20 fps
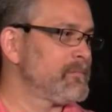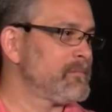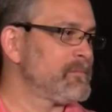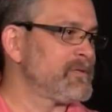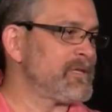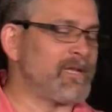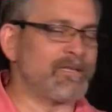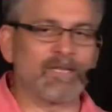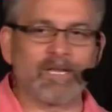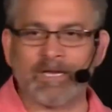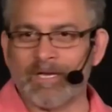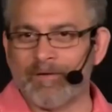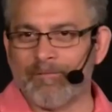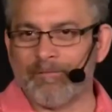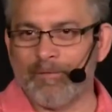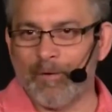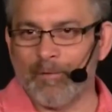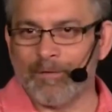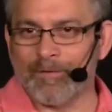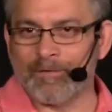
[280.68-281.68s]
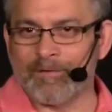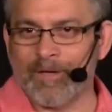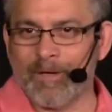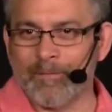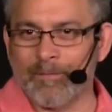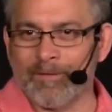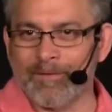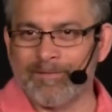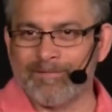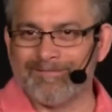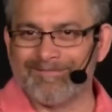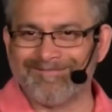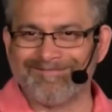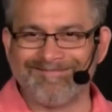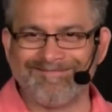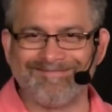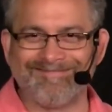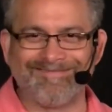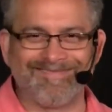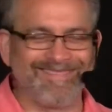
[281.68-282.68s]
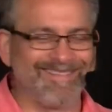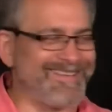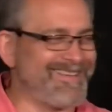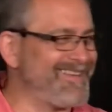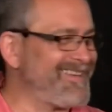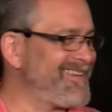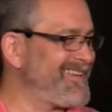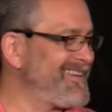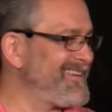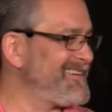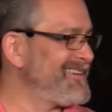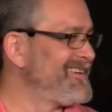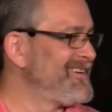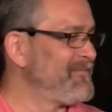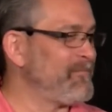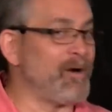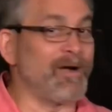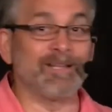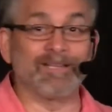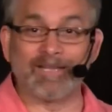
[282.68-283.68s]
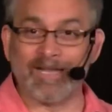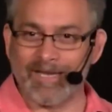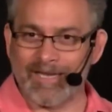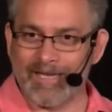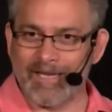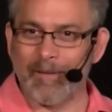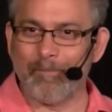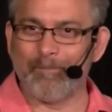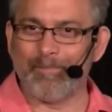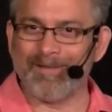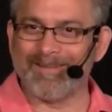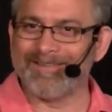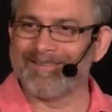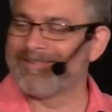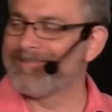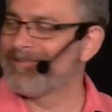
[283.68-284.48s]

Sounds like an in focus coming. Marty's like, yep.